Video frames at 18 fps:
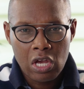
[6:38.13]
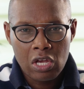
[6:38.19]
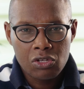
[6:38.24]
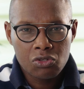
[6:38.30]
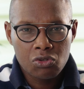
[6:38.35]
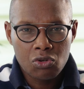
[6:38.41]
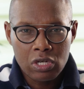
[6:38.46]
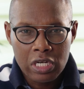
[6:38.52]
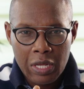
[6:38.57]

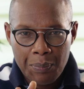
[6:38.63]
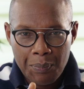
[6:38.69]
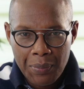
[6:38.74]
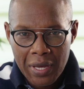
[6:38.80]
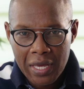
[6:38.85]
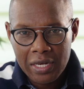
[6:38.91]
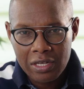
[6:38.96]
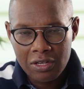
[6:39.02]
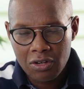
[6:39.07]
So
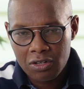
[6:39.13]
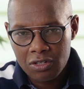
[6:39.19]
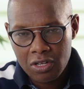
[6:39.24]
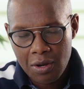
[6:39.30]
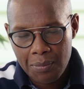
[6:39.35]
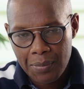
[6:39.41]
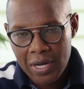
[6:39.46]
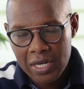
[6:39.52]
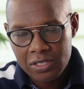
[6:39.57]
depending on
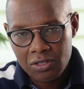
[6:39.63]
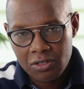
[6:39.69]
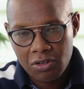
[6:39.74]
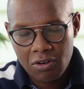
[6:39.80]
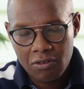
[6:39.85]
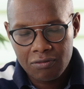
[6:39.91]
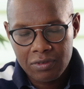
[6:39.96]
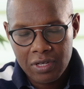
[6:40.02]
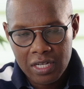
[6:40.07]
your personal
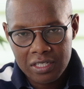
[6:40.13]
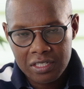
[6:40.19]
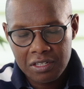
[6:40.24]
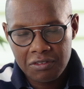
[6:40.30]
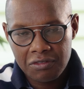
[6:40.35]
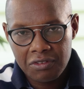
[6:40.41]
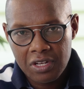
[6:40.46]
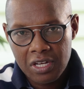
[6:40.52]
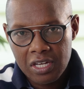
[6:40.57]

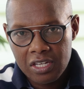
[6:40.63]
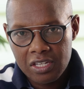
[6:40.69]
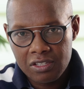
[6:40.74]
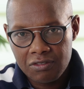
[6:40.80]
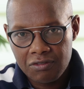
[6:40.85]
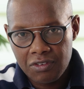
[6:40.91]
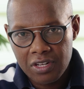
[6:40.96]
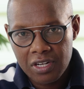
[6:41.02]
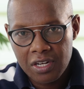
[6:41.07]
objective is
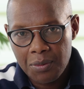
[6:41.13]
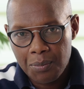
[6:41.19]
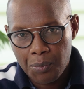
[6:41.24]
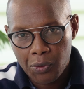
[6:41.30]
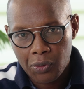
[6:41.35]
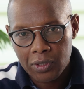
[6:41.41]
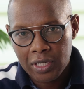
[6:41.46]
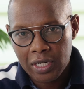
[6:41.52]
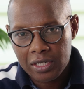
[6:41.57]
very
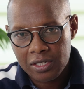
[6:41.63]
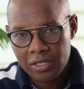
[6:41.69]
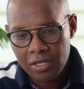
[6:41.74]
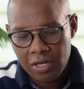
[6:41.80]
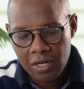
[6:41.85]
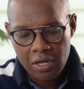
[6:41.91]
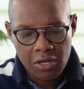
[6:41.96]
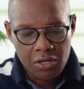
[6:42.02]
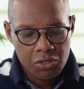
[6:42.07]
important.
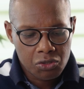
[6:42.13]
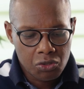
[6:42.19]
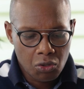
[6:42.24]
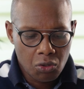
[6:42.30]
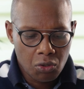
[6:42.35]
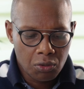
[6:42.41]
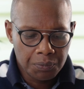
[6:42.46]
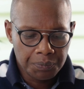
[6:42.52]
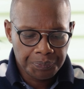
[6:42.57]

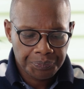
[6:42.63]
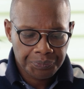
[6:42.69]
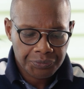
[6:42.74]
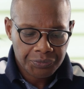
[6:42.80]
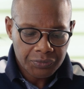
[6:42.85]
So